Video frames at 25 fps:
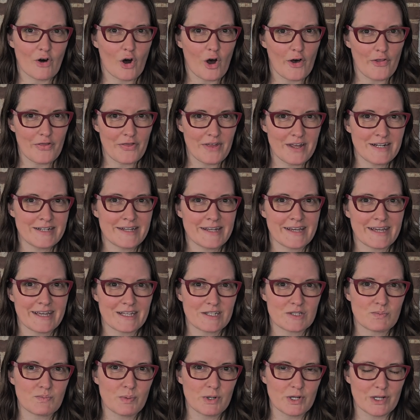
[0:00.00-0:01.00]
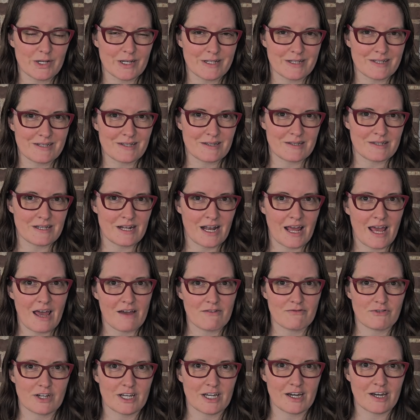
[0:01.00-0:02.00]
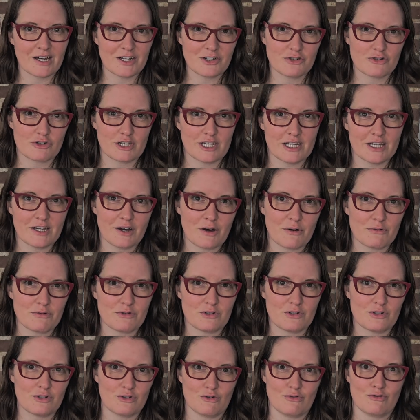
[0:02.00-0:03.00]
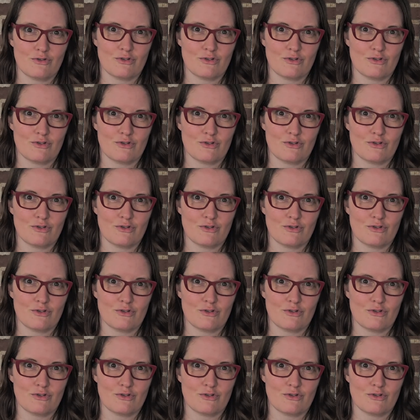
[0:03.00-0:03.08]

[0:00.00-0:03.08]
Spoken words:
authentic experiences in every country he goes to.